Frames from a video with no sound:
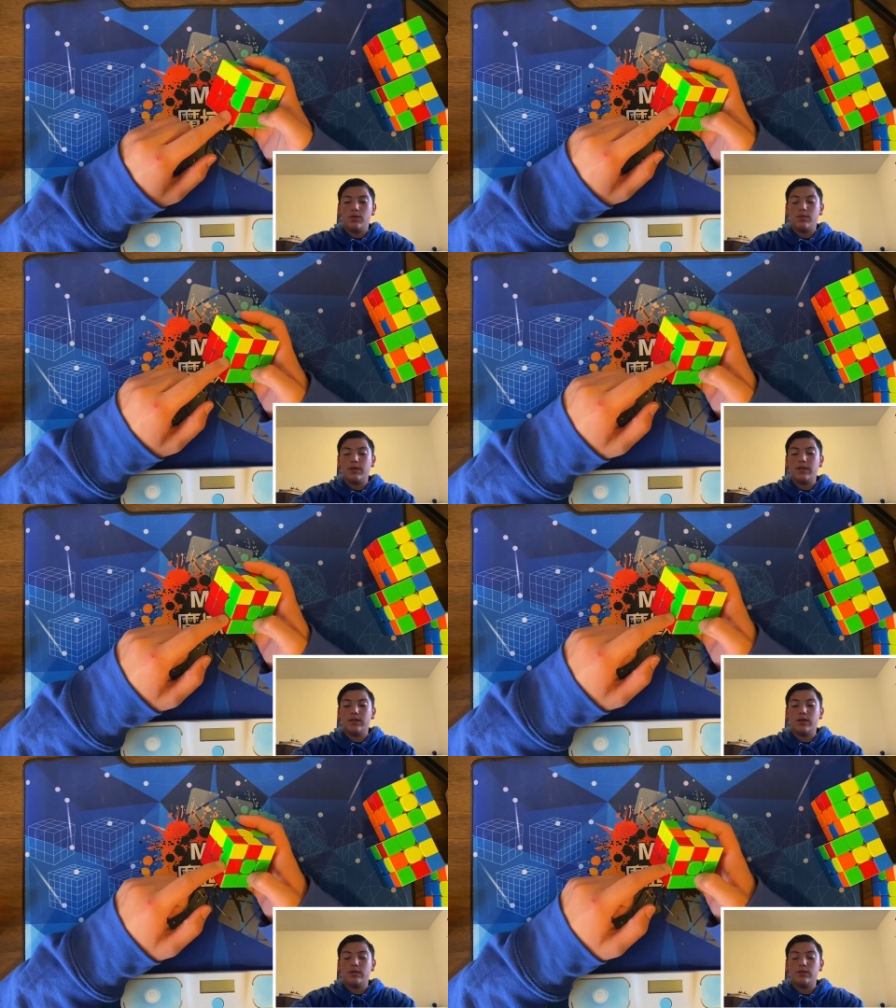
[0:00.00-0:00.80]
when
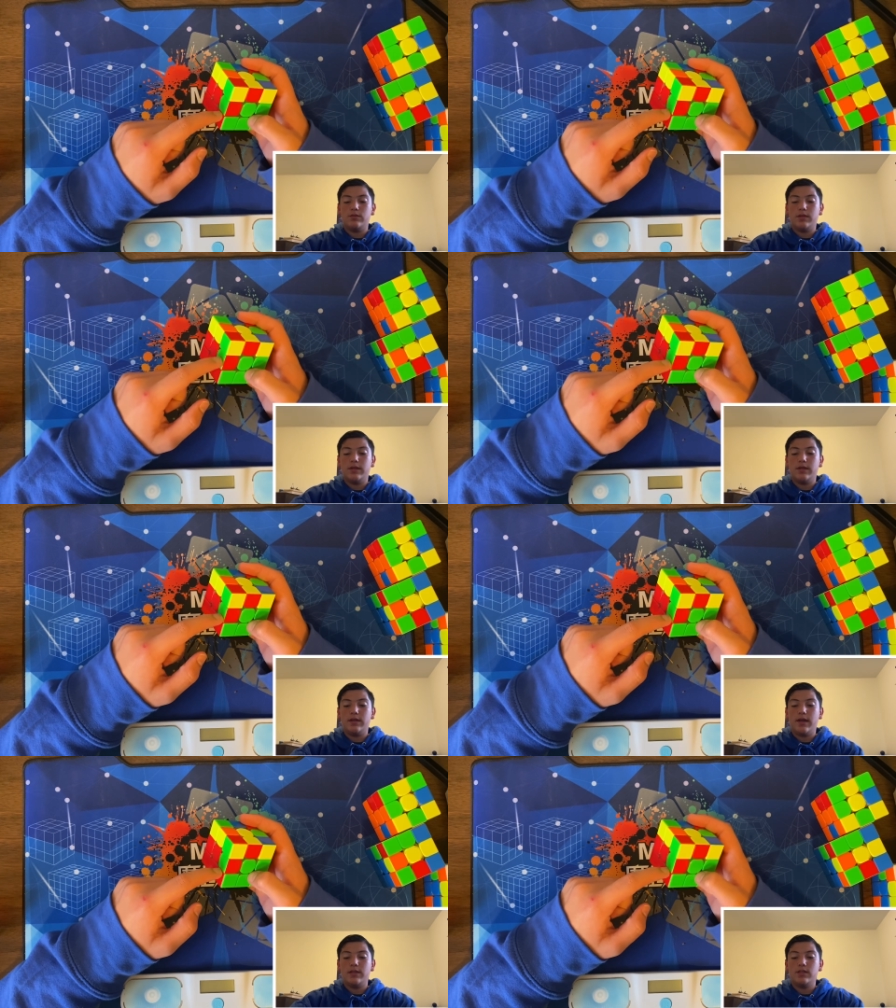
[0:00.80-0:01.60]
it
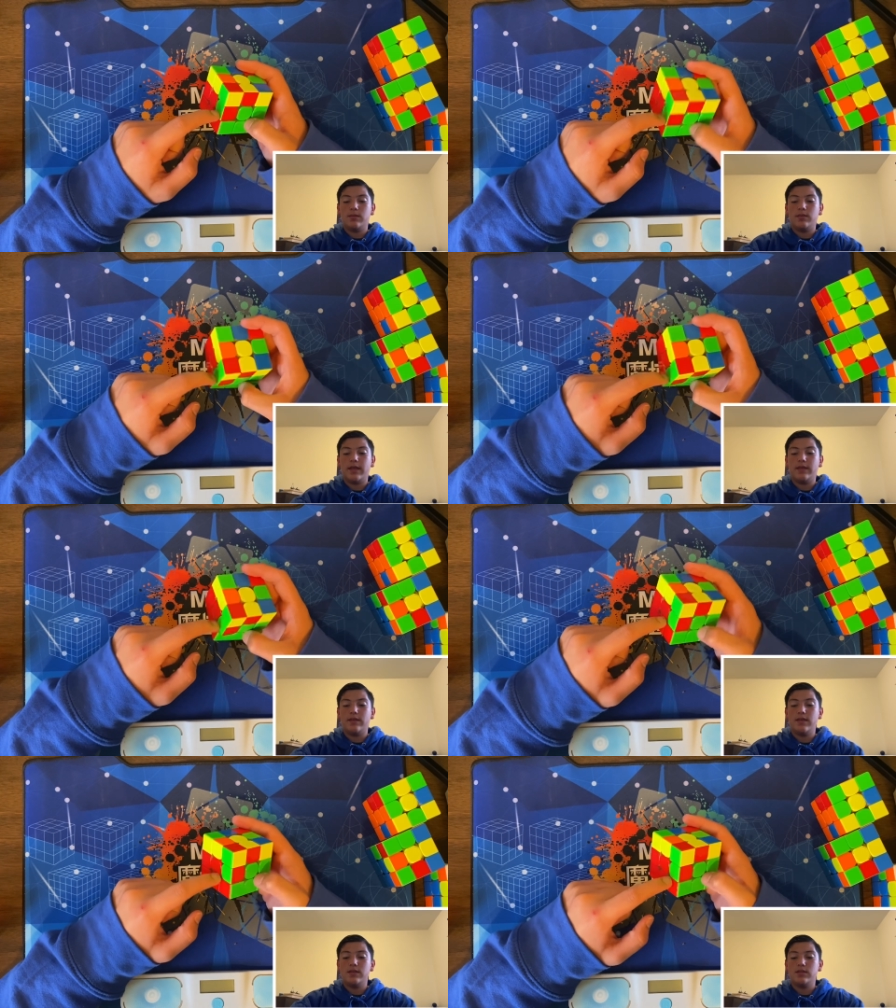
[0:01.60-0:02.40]
ends up like
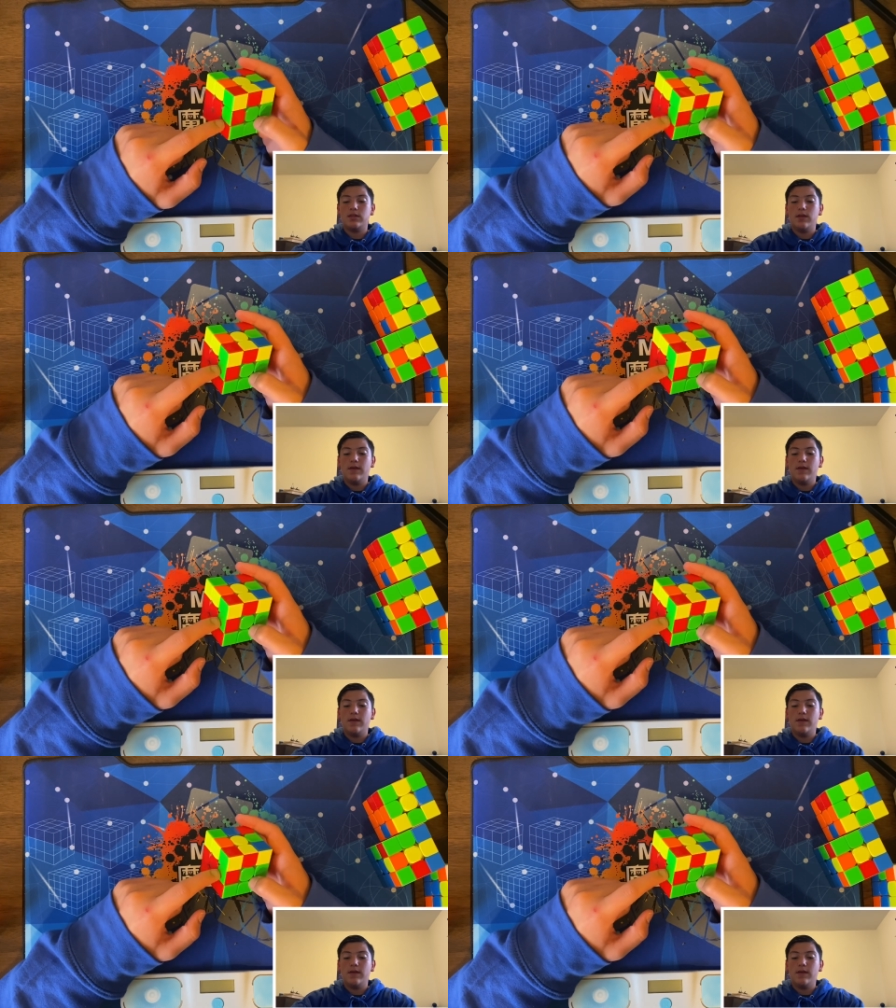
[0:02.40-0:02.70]
this,